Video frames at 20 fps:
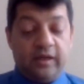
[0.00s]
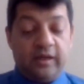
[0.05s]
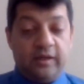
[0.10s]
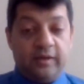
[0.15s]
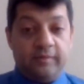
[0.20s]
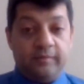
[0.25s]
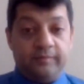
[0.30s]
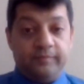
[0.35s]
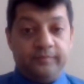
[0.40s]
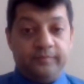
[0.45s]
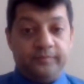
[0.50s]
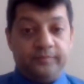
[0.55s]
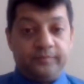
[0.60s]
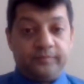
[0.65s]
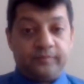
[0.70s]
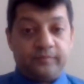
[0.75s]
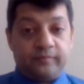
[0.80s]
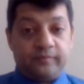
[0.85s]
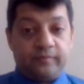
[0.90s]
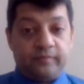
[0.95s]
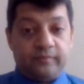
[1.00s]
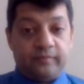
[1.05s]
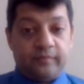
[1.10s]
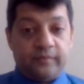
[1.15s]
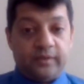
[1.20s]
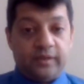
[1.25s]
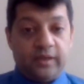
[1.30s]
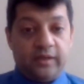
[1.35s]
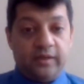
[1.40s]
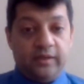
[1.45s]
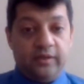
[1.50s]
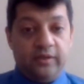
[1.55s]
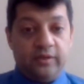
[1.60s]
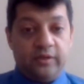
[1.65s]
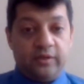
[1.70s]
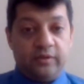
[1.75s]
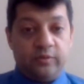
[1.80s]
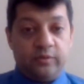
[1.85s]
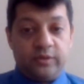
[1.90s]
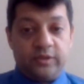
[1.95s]

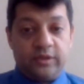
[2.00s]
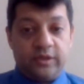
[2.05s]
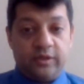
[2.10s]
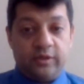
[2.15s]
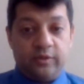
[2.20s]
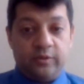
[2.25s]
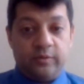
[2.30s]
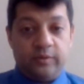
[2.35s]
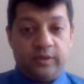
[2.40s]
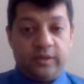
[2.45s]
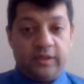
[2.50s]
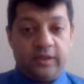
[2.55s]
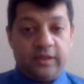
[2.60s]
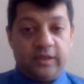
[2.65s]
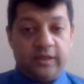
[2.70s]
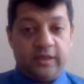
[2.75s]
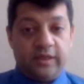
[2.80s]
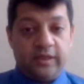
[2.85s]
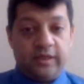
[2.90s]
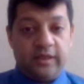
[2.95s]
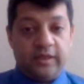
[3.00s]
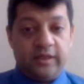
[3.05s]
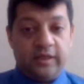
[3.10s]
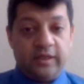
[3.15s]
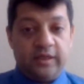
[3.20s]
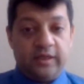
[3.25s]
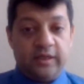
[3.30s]
You can also